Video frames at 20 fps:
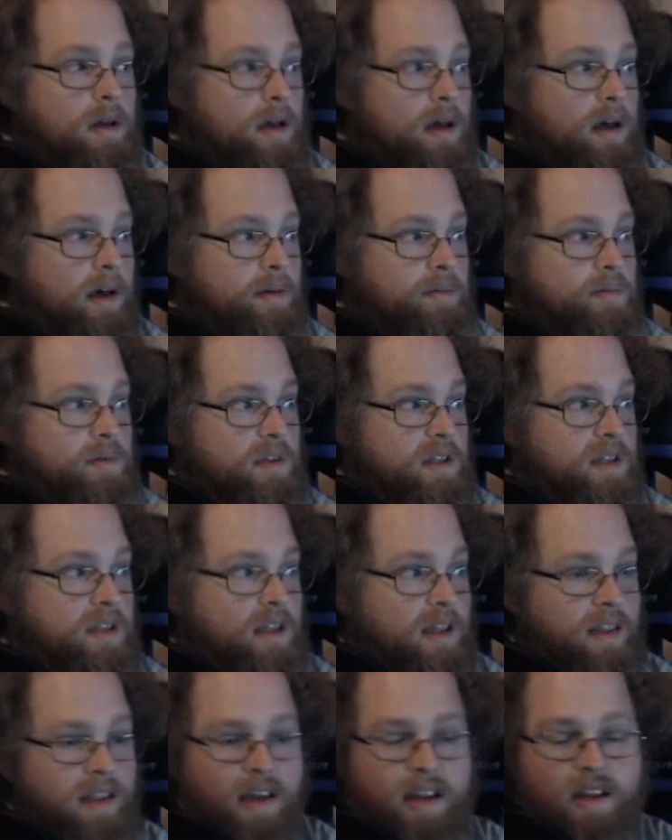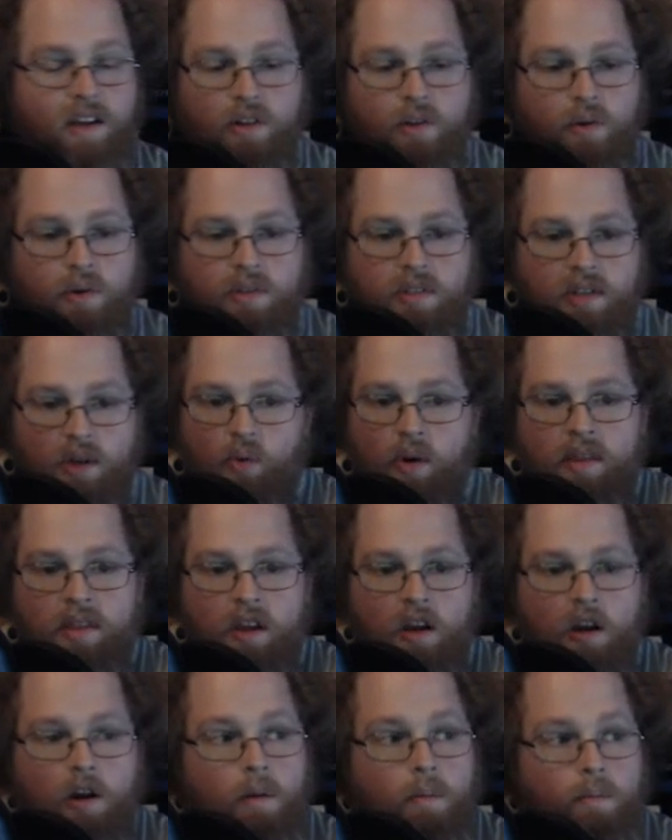But like, and that includes like
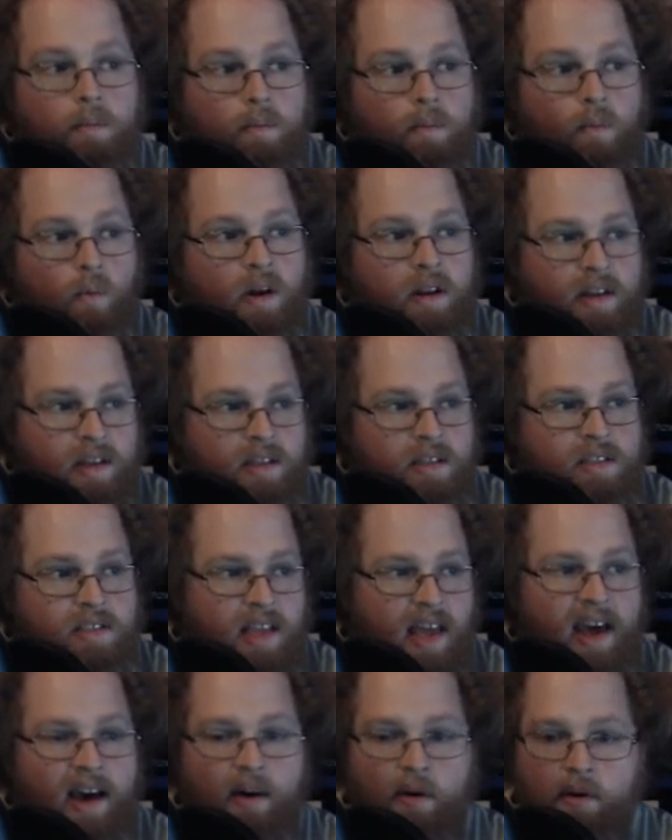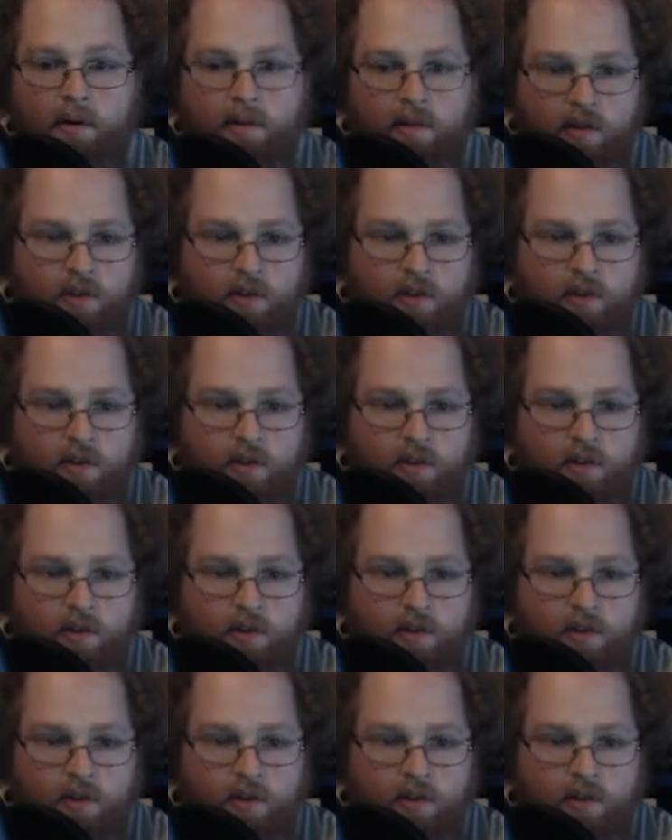when he's down,